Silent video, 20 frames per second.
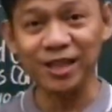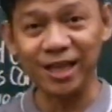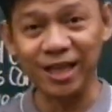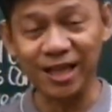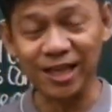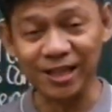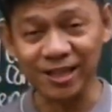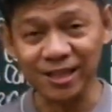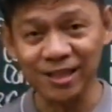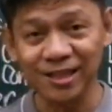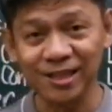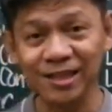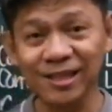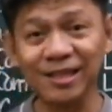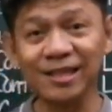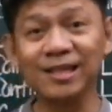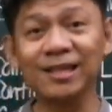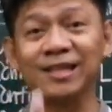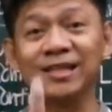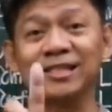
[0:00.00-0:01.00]
in
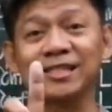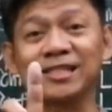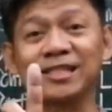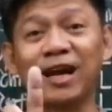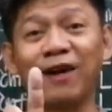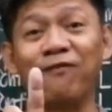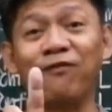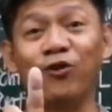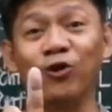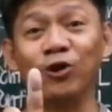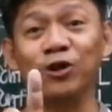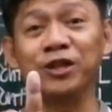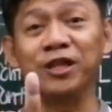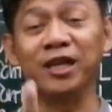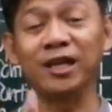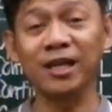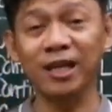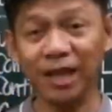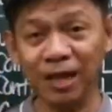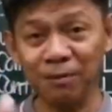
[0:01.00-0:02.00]

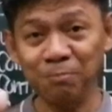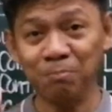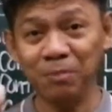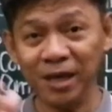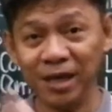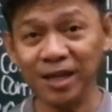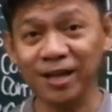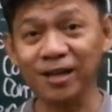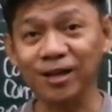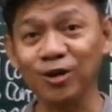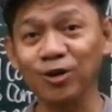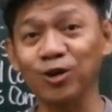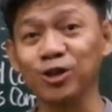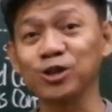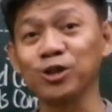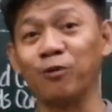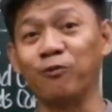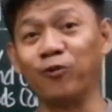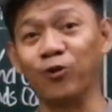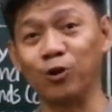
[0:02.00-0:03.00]
scaffolding, and bigger
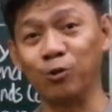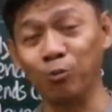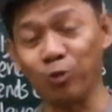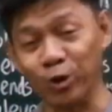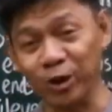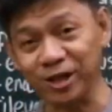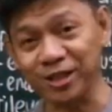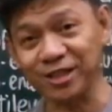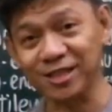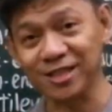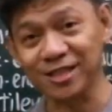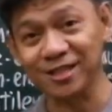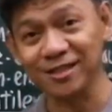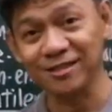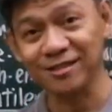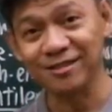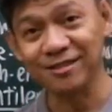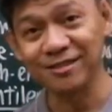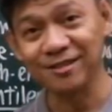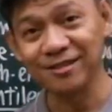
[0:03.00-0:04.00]
cost of formworks.
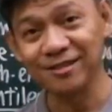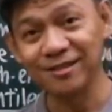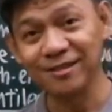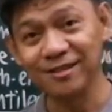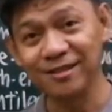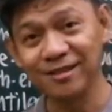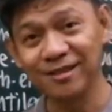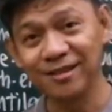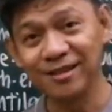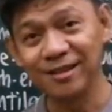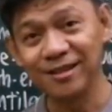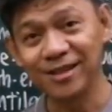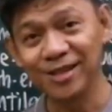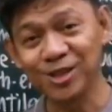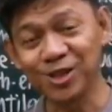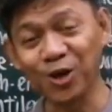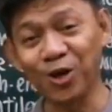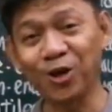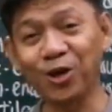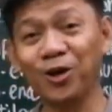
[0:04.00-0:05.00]

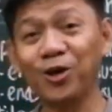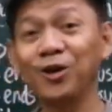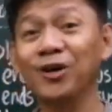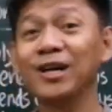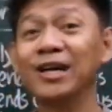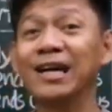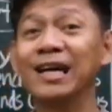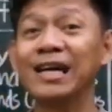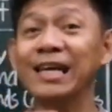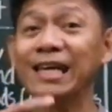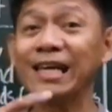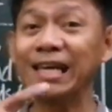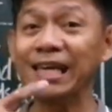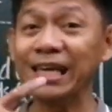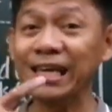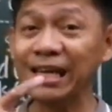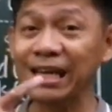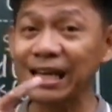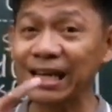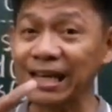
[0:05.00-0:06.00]
So,
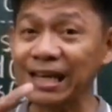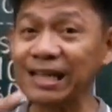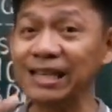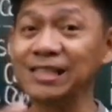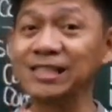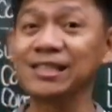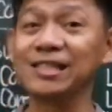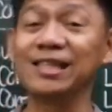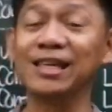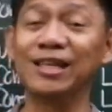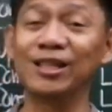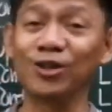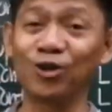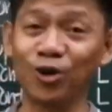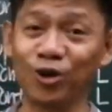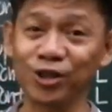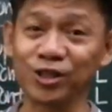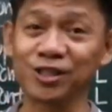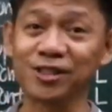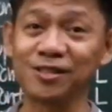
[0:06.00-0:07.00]
increase in
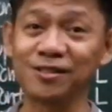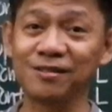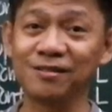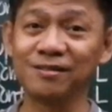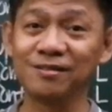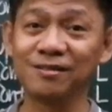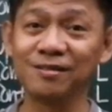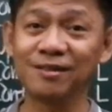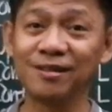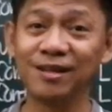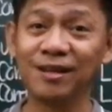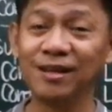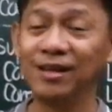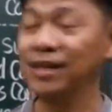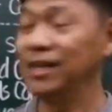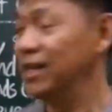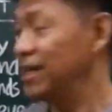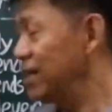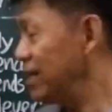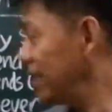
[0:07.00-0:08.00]
cost.
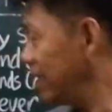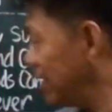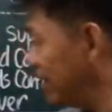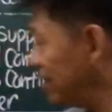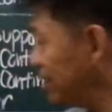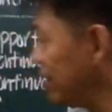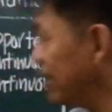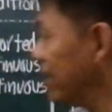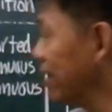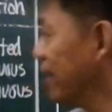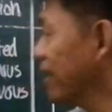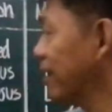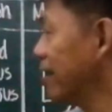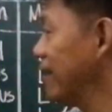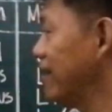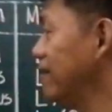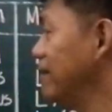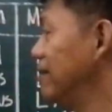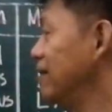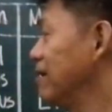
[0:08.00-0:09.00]
In
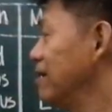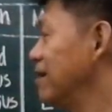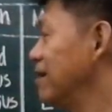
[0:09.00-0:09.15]
here,